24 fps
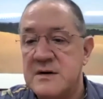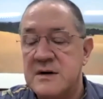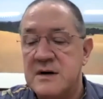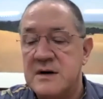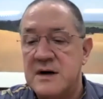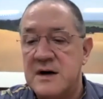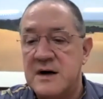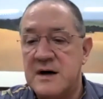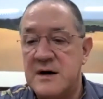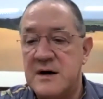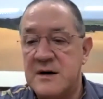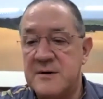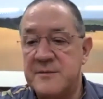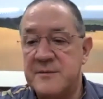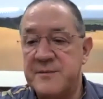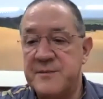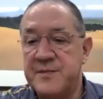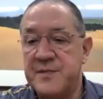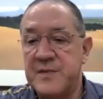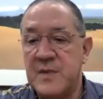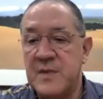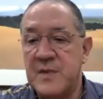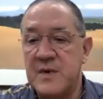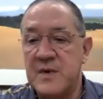
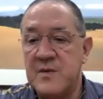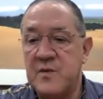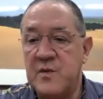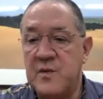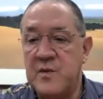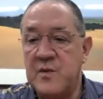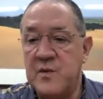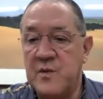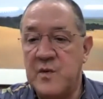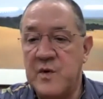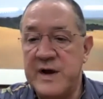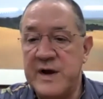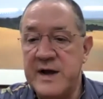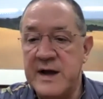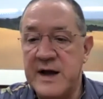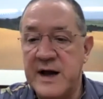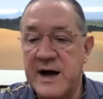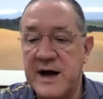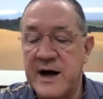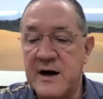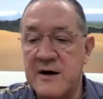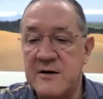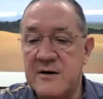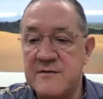Um, we
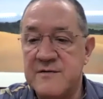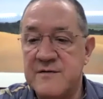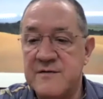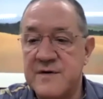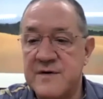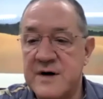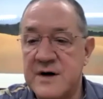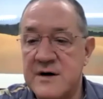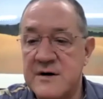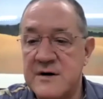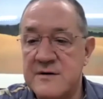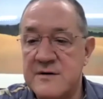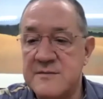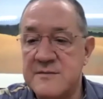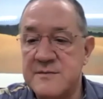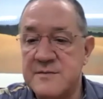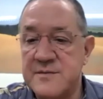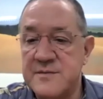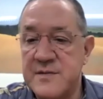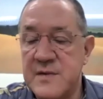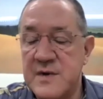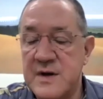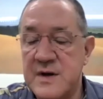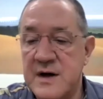have uh,
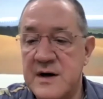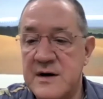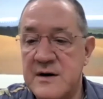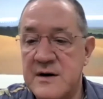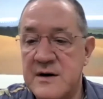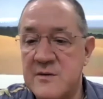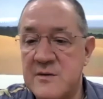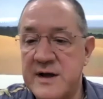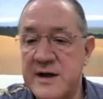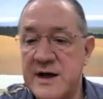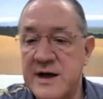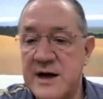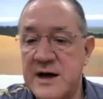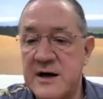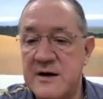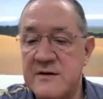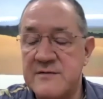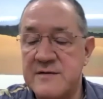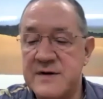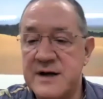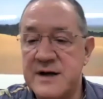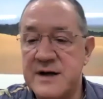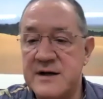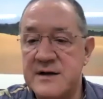uh, we
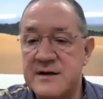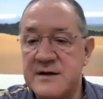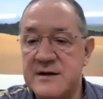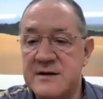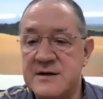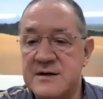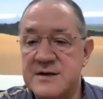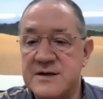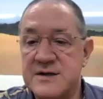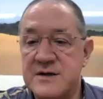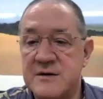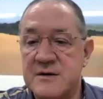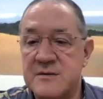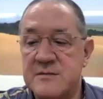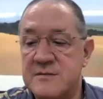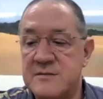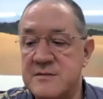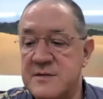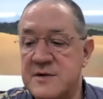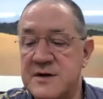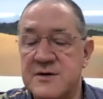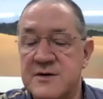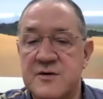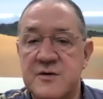have a,
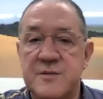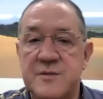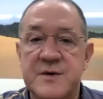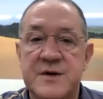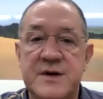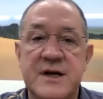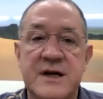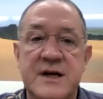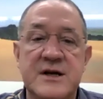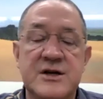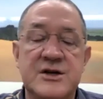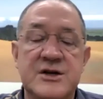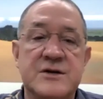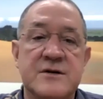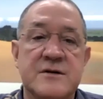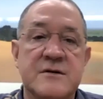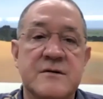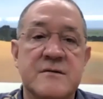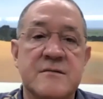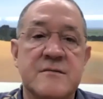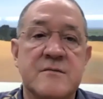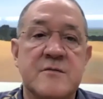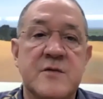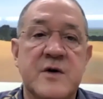some
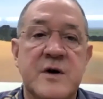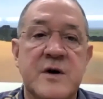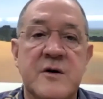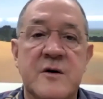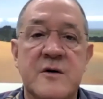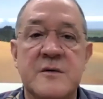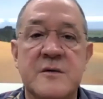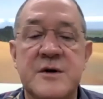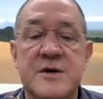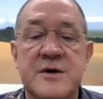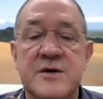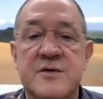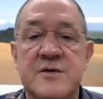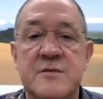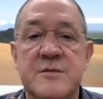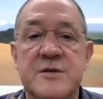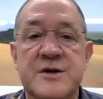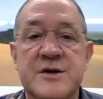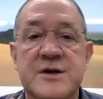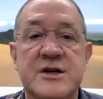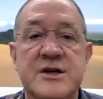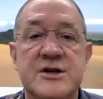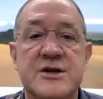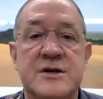interpretation. We call them
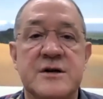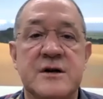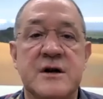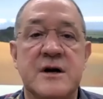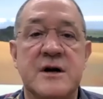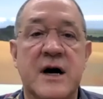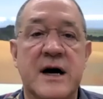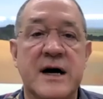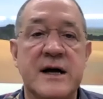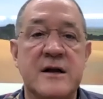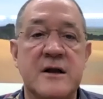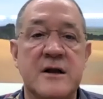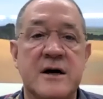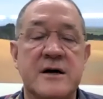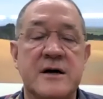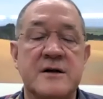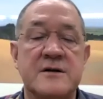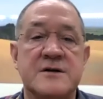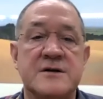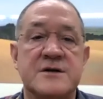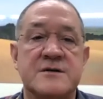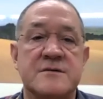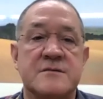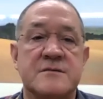interpretation
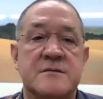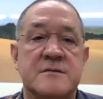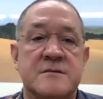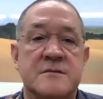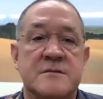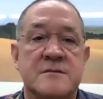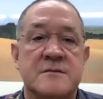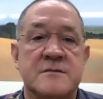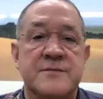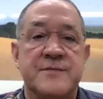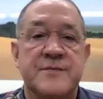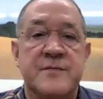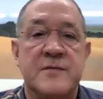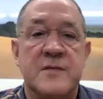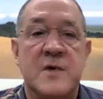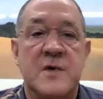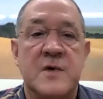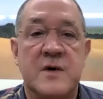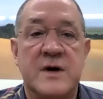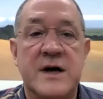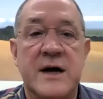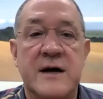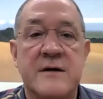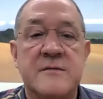guidelines.
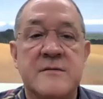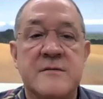Okay,